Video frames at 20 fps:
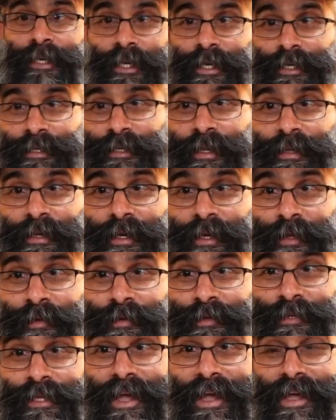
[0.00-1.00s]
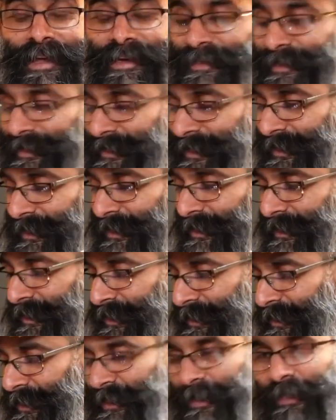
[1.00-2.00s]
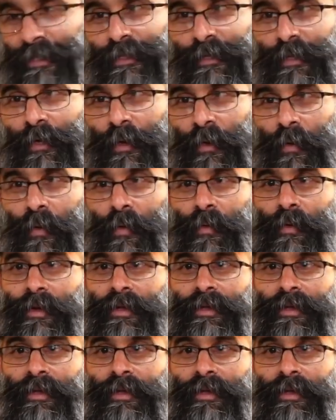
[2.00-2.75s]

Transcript: is on the other side. So